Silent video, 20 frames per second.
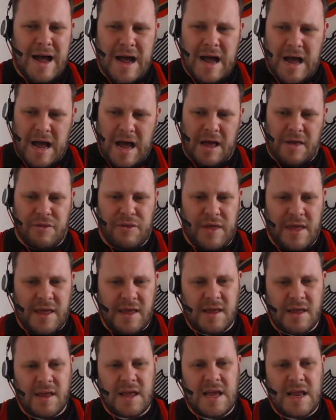I
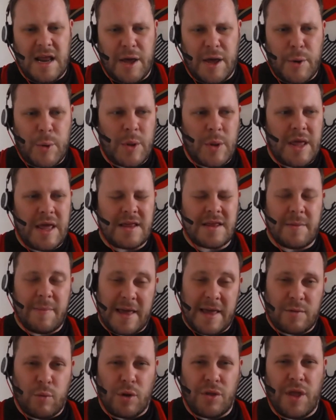think it's the
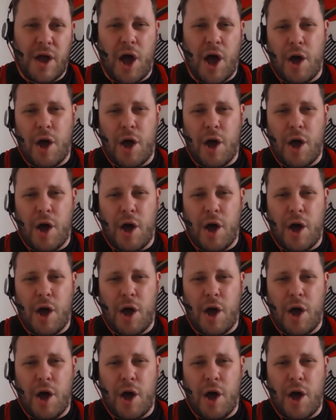best one that